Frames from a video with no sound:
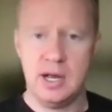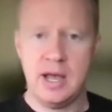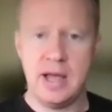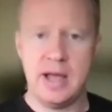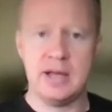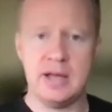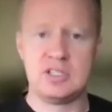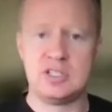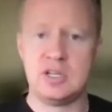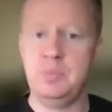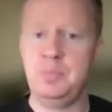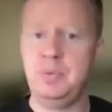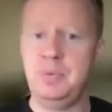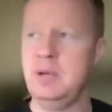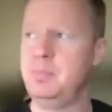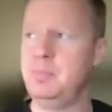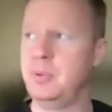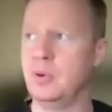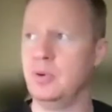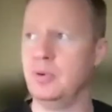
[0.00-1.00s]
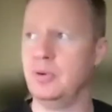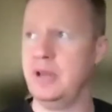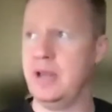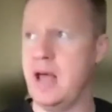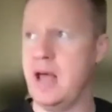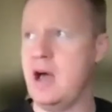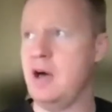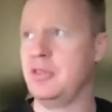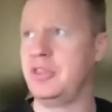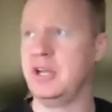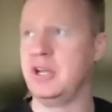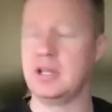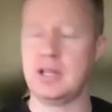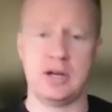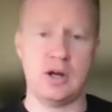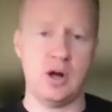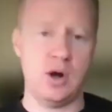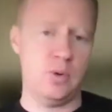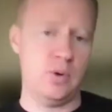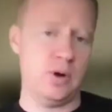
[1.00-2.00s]
And some people now think like,
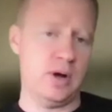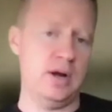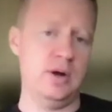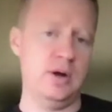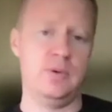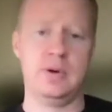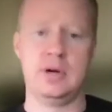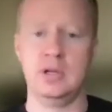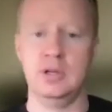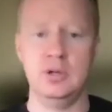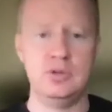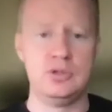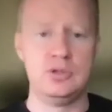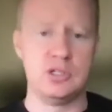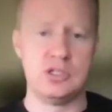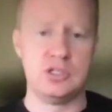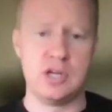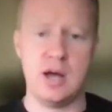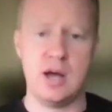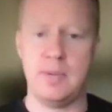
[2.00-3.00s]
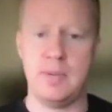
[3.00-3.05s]
oh, well, I don't want to lose a job.